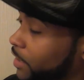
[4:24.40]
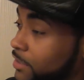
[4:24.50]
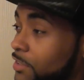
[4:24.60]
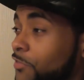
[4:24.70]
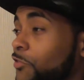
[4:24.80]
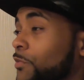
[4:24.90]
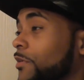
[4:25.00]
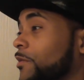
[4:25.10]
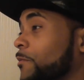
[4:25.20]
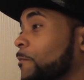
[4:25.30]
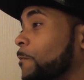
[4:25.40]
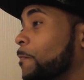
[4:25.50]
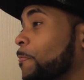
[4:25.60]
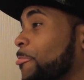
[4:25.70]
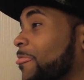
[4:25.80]
relaxing for me.
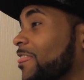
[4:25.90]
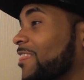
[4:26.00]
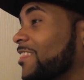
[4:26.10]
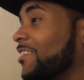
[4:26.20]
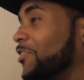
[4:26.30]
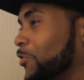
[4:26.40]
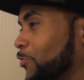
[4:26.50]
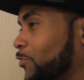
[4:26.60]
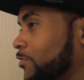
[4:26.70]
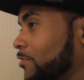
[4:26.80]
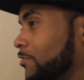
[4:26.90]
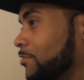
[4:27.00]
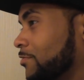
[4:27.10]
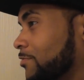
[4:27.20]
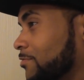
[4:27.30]
You?
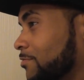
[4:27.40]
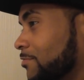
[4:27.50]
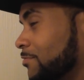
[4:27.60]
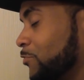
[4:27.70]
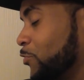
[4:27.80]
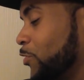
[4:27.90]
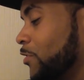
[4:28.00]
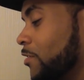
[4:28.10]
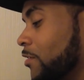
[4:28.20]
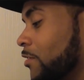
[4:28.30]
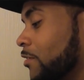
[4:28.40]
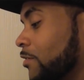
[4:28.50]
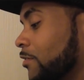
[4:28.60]
What do you think?